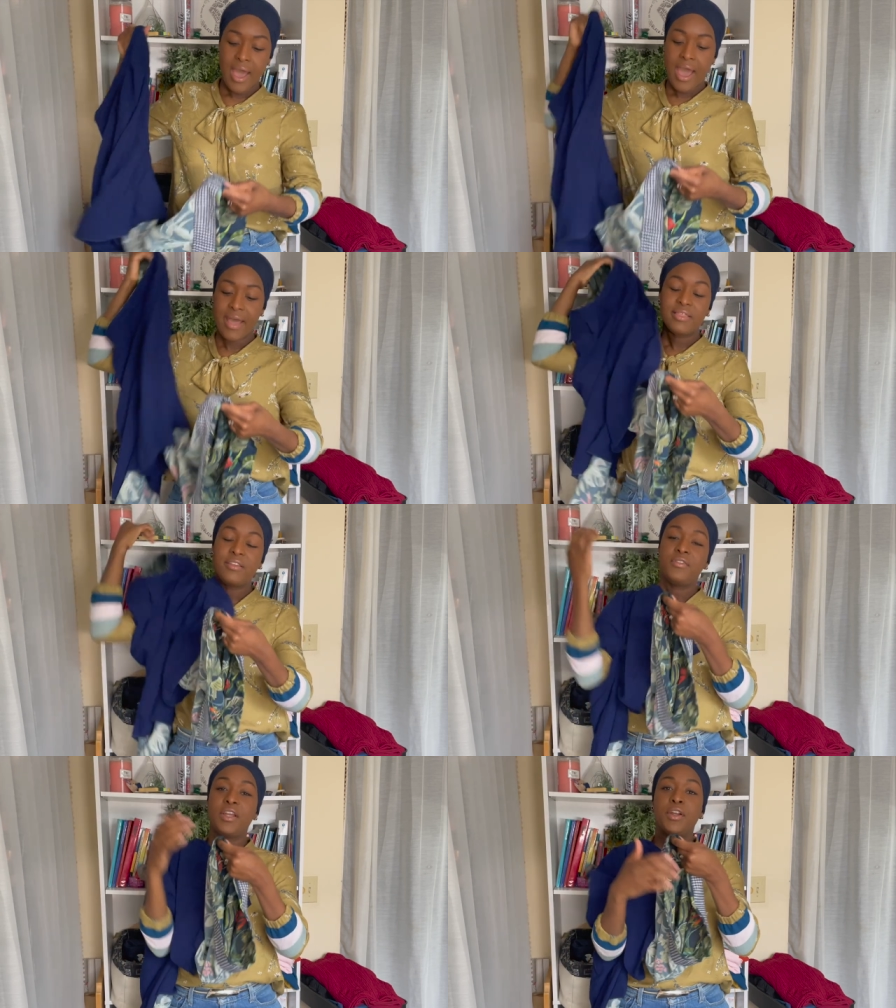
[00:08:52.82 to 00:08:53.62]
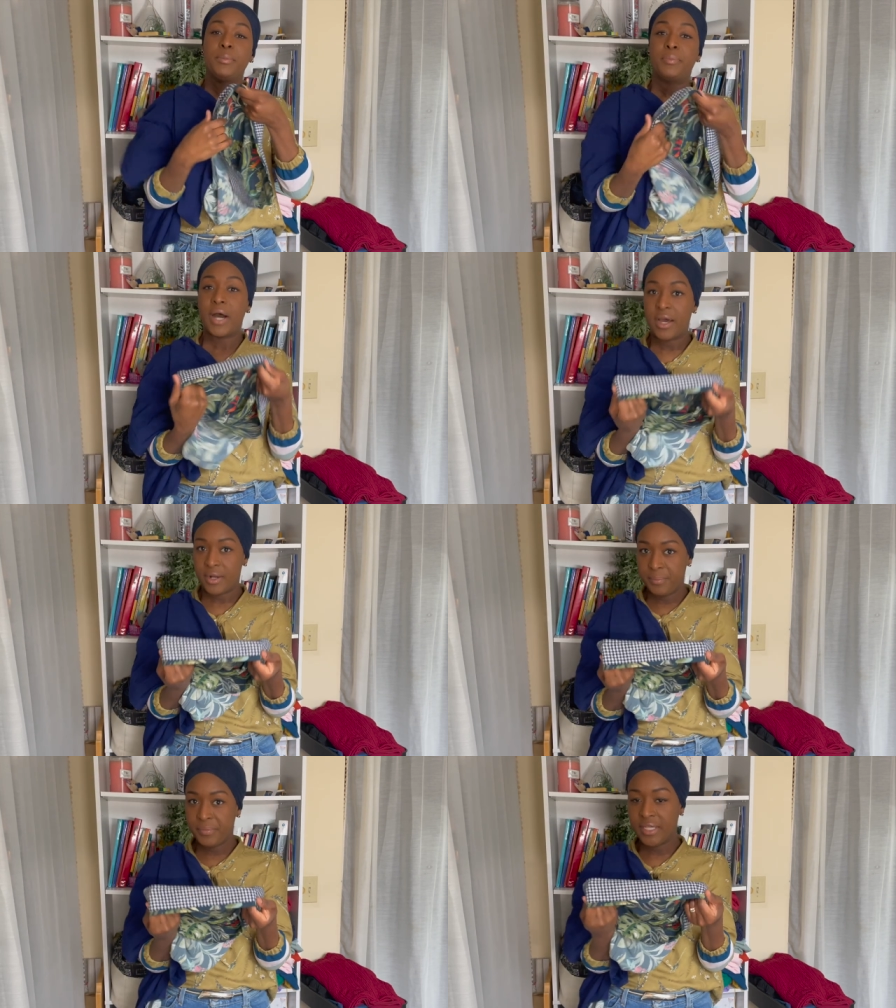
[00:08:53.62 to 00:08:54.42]
At the very
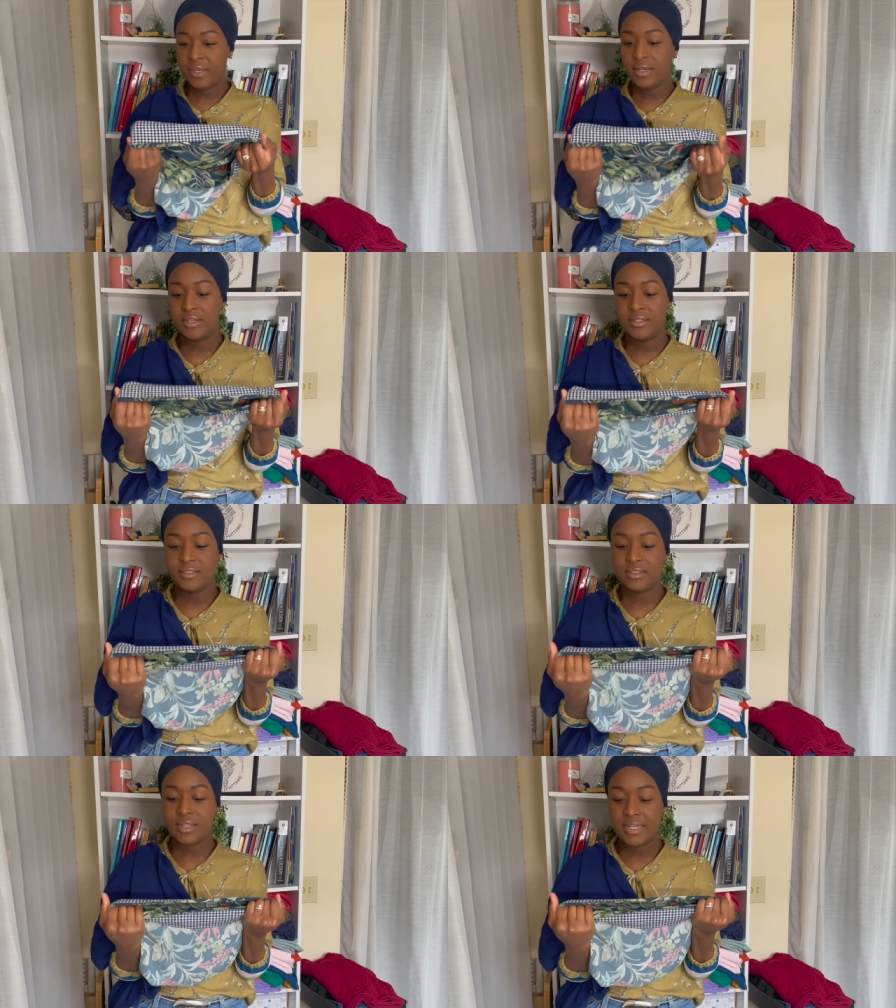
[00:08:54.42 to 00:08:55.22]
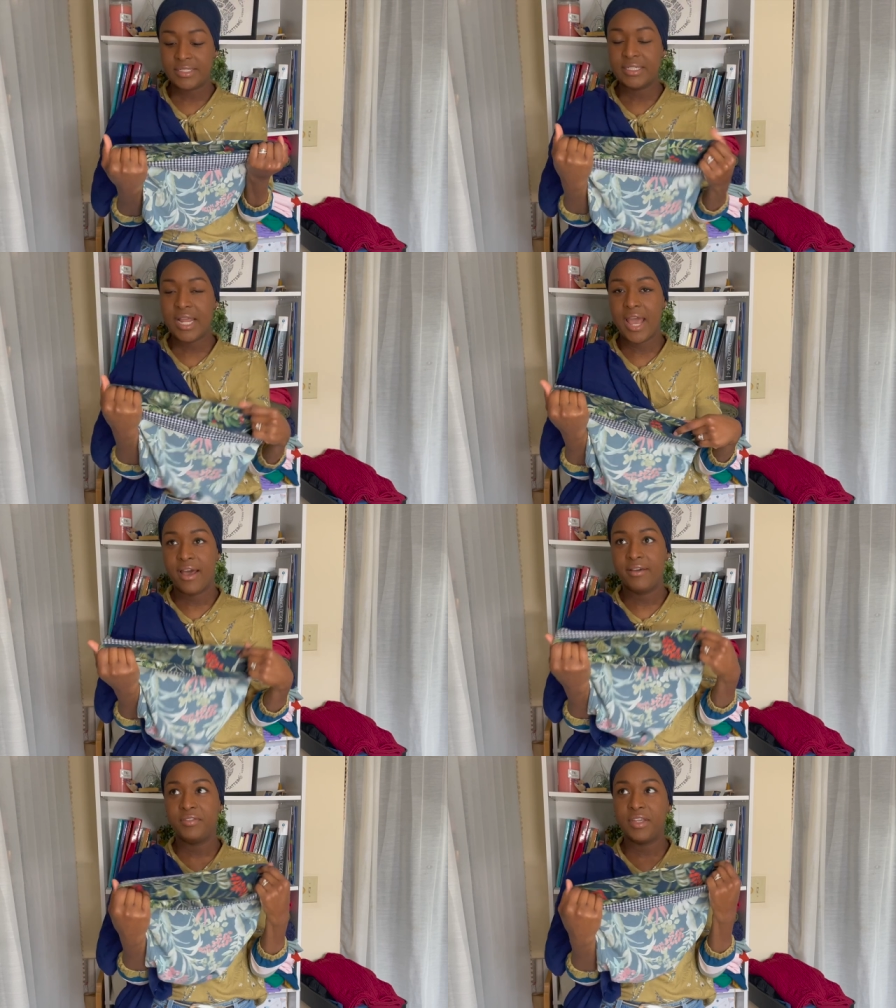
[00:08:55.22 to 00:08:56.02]
bottom, because I didn't
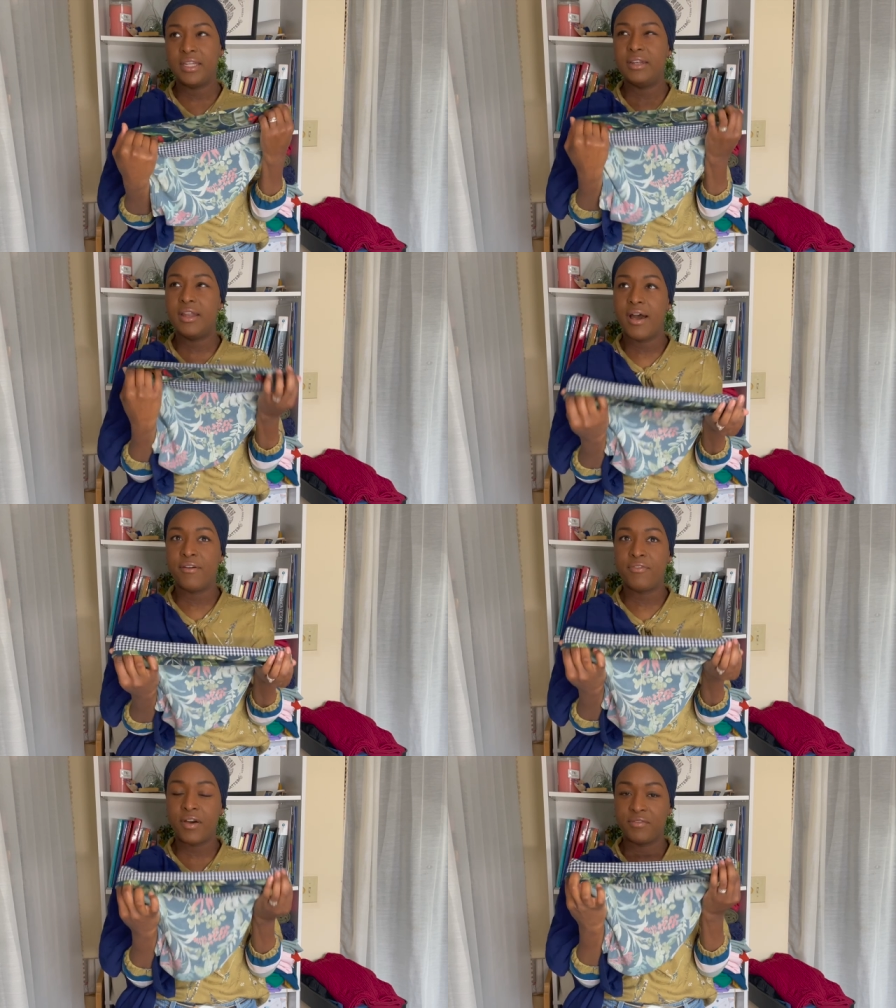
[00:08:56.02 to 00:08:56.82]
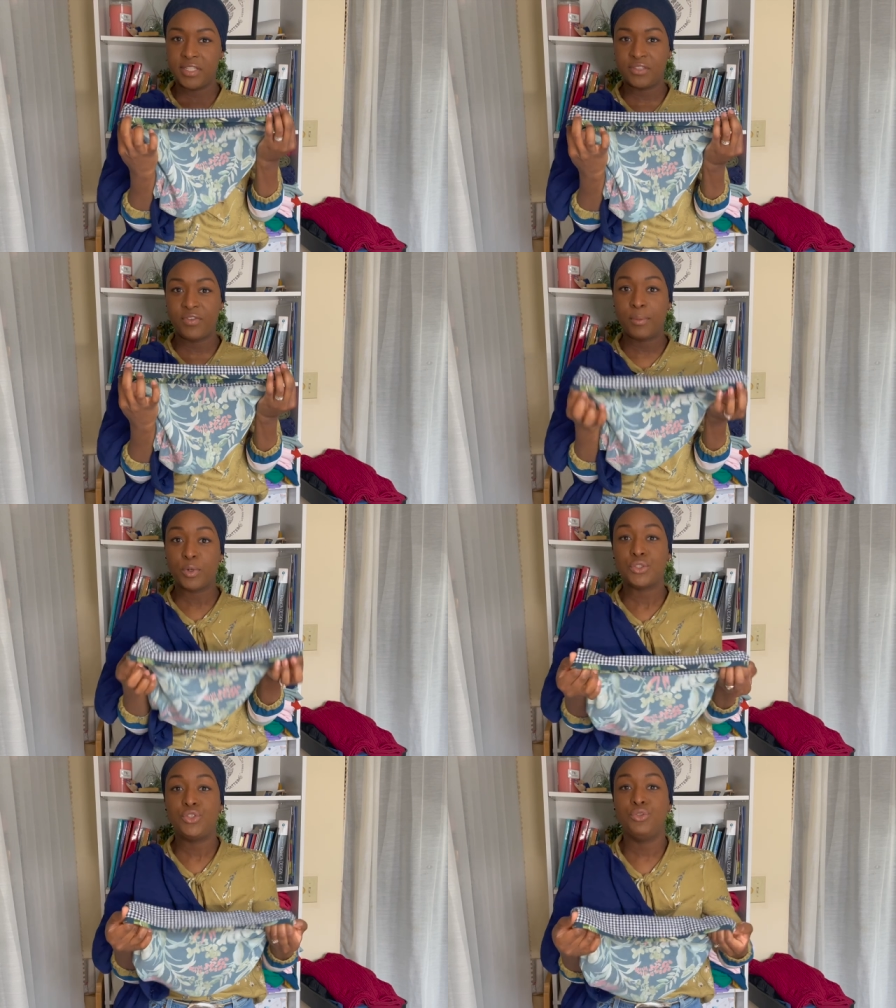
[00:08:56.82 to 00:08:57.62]
have enough of this
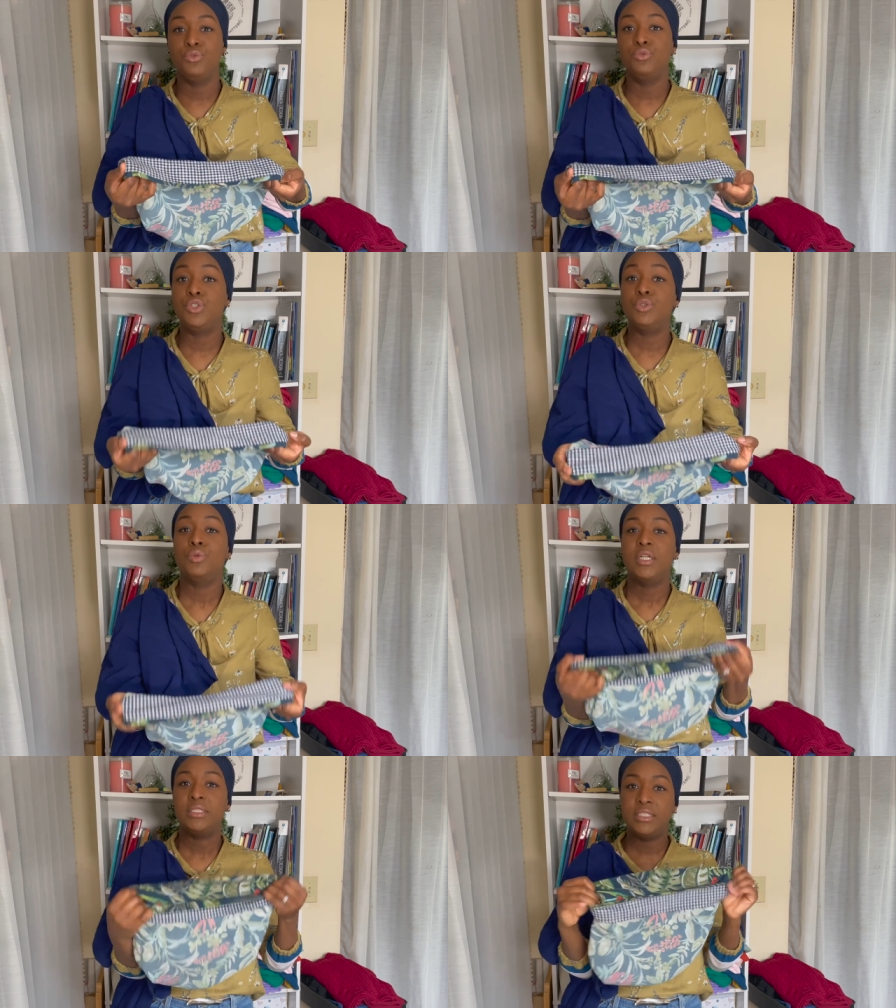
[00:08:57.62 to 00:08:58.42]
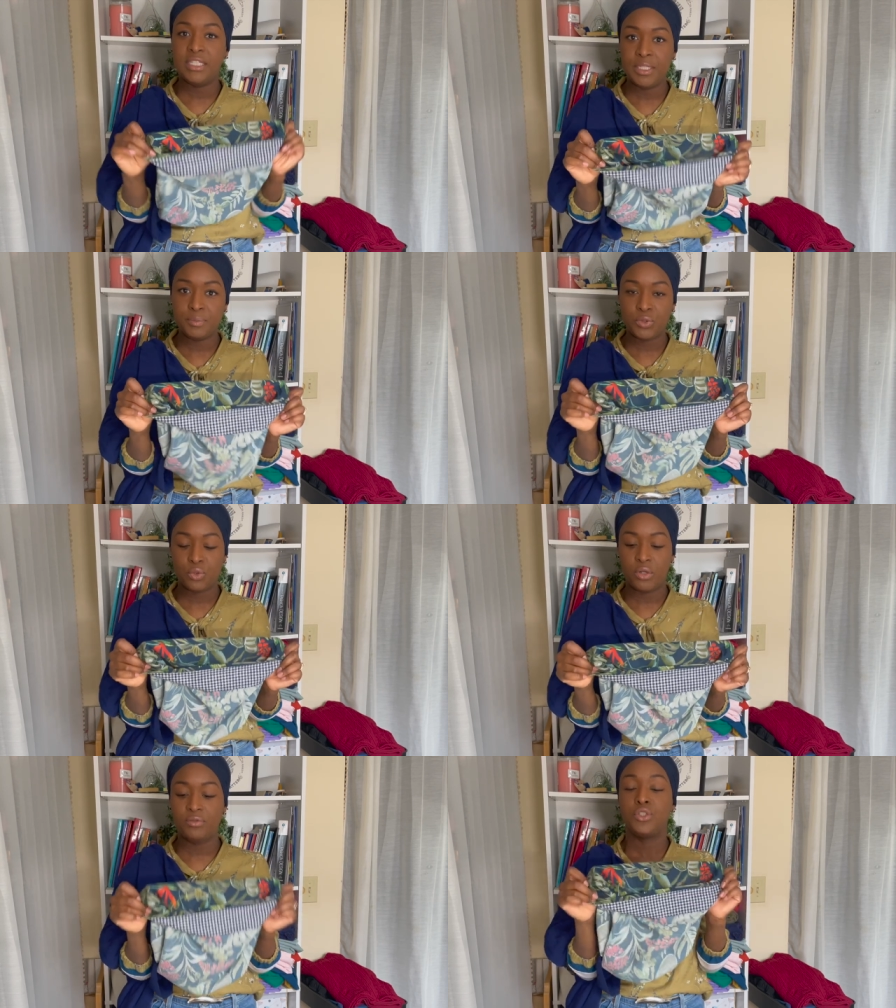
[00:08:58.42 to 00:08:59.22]
fabric to do a deep
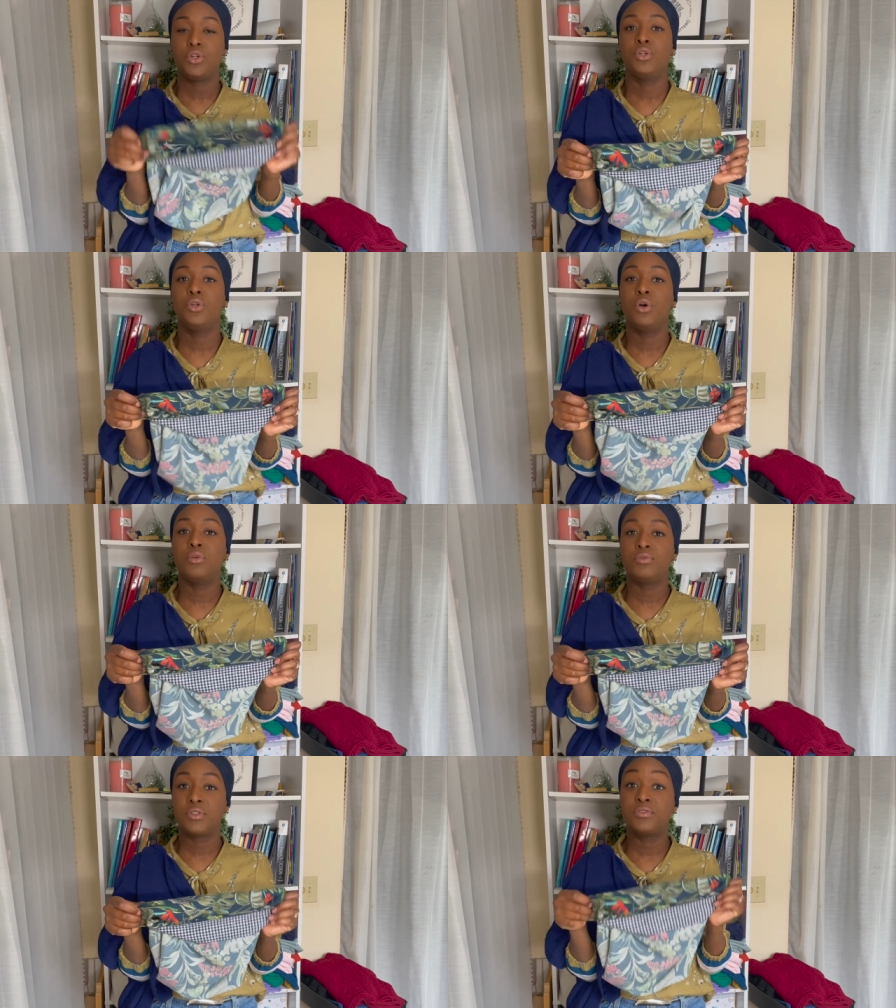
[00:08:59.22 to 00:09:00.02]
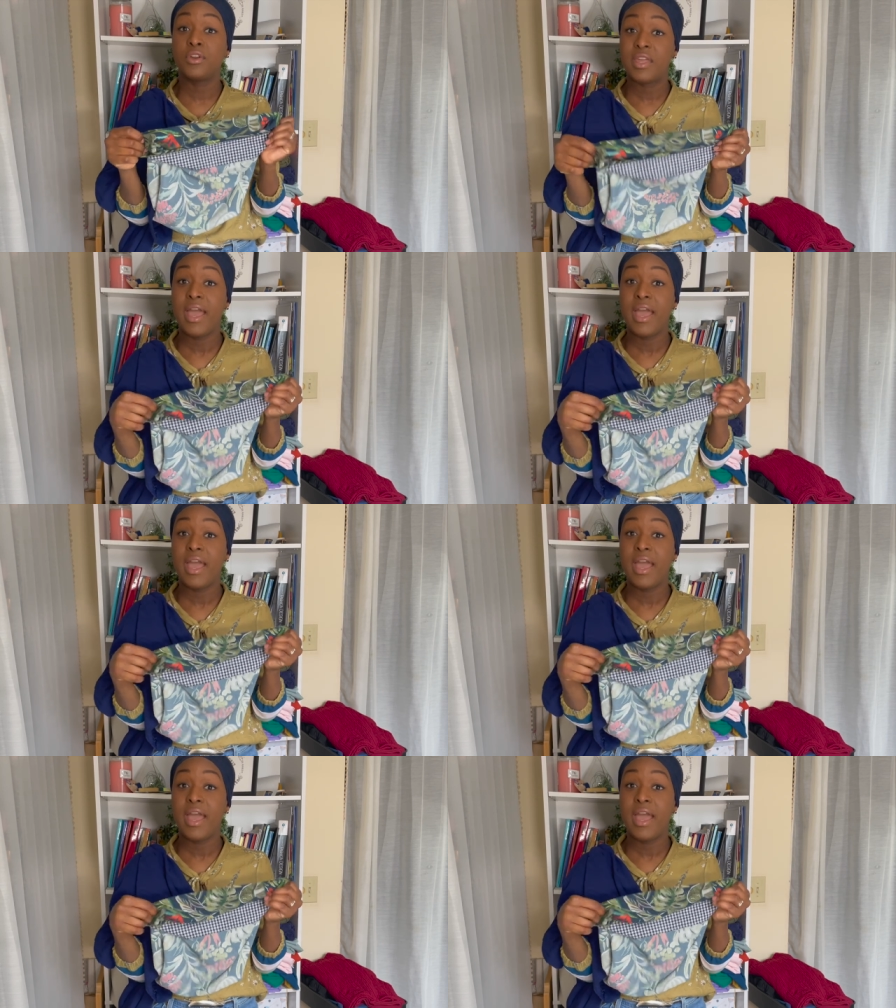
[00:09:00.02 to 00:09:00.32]
sort of turnover for the